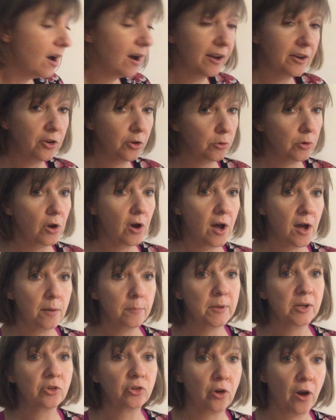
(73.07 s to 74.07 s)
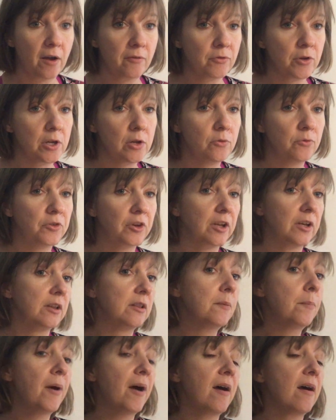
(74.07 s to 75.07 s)
I don't know how much graphing you've done in
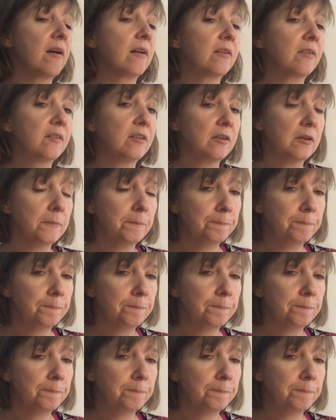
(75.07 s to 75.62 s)
the past,